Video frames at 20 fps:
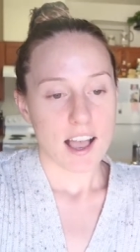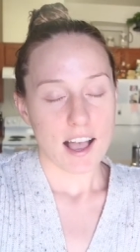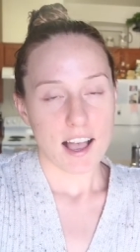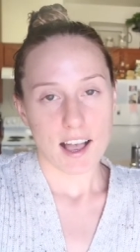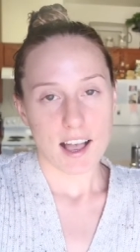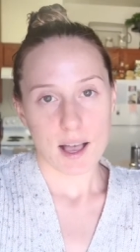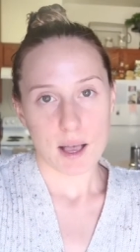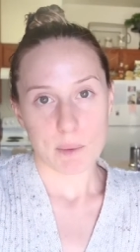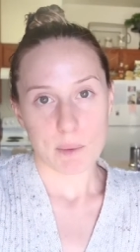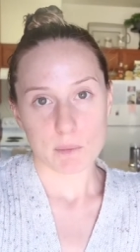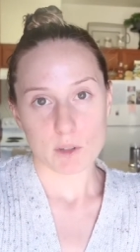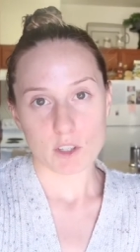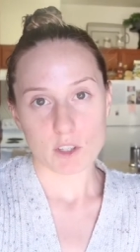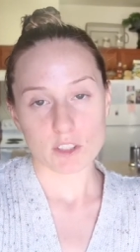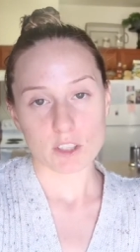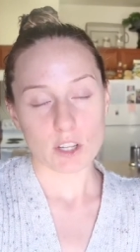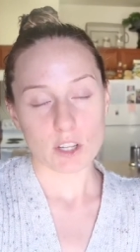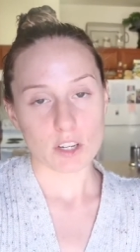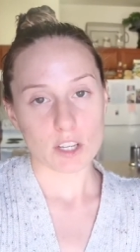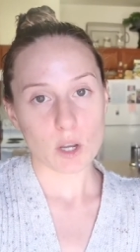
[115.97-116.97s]
Um,
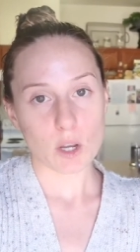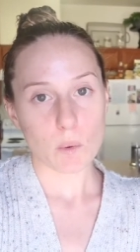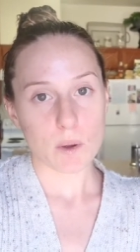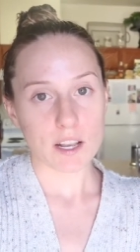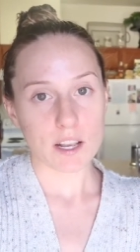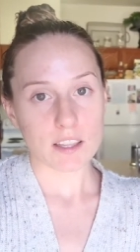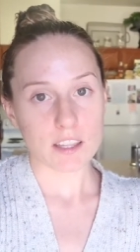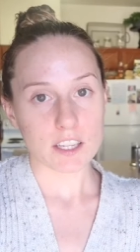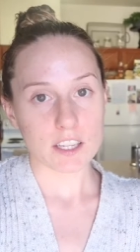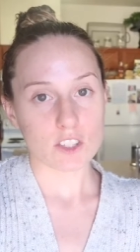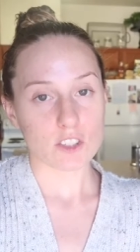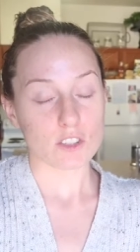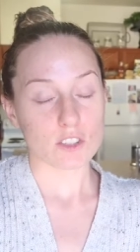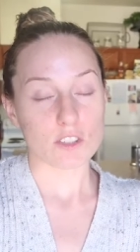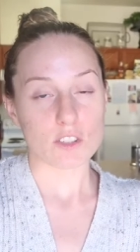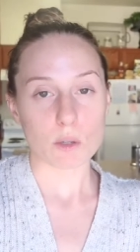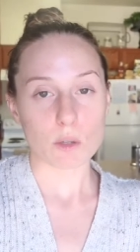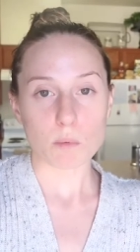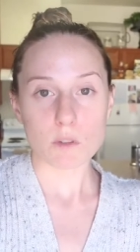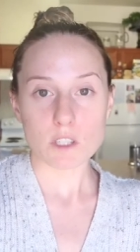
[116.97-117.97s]
she's learning quickly. She's
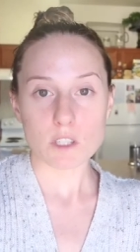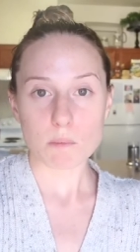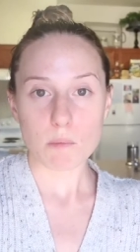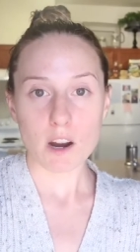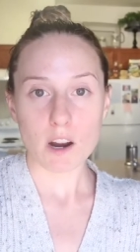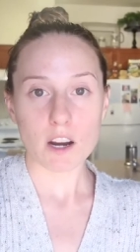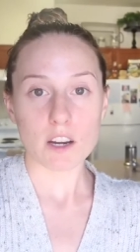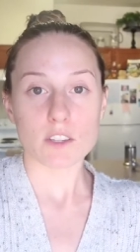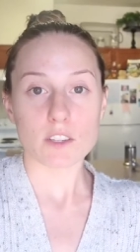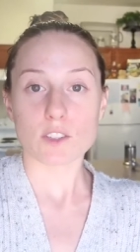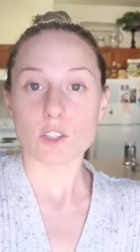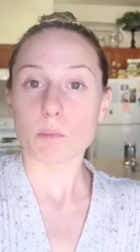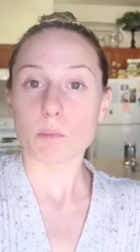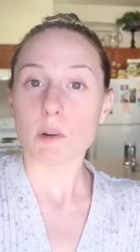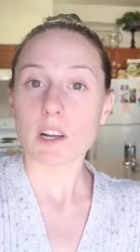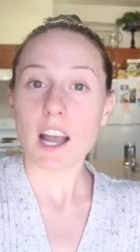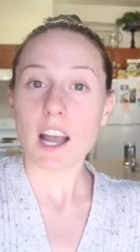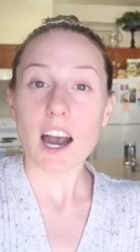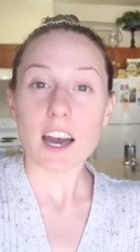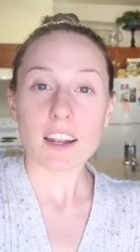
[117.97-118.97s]
super smart,
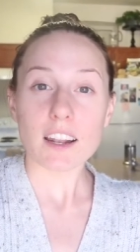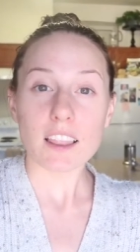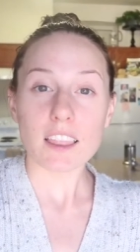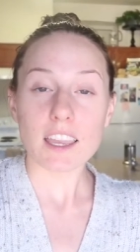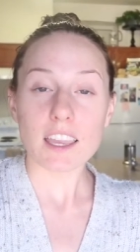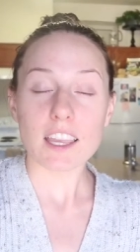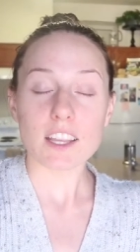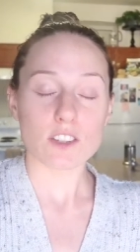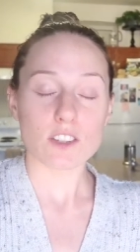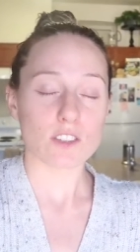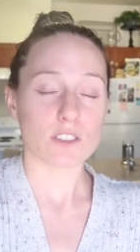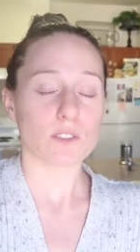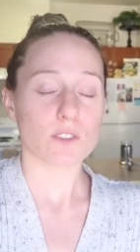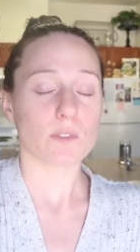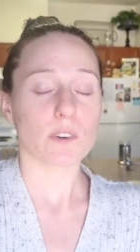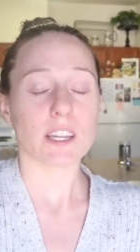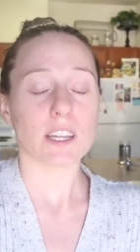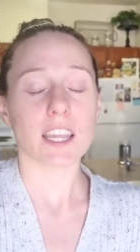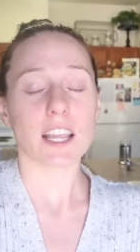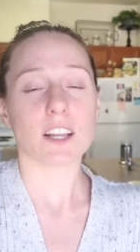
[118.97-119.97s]
super cuddly. She's
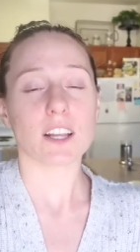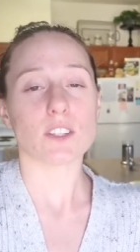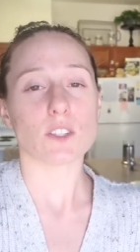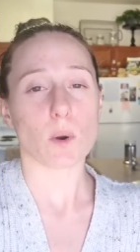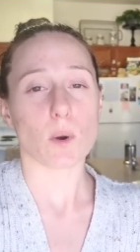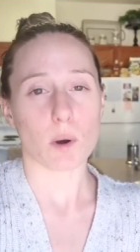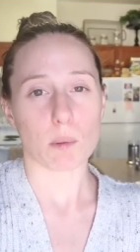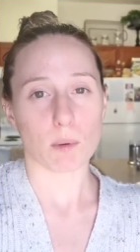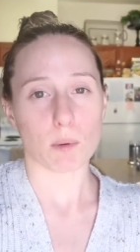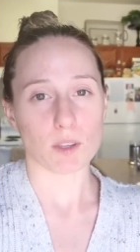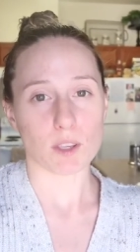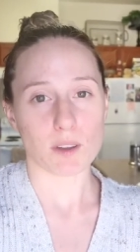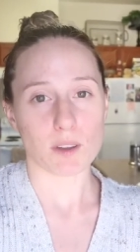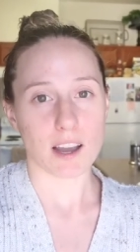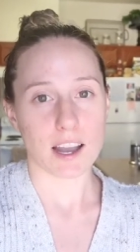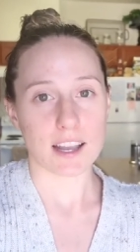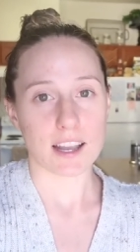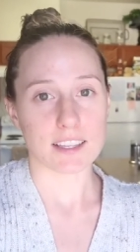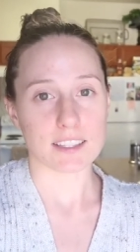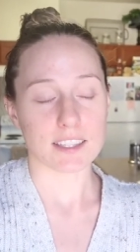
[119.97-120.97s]
freaking adorable, you
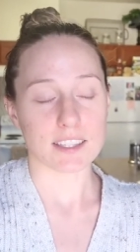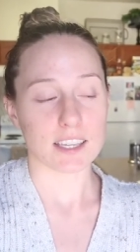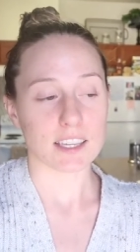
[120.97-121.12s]
guys.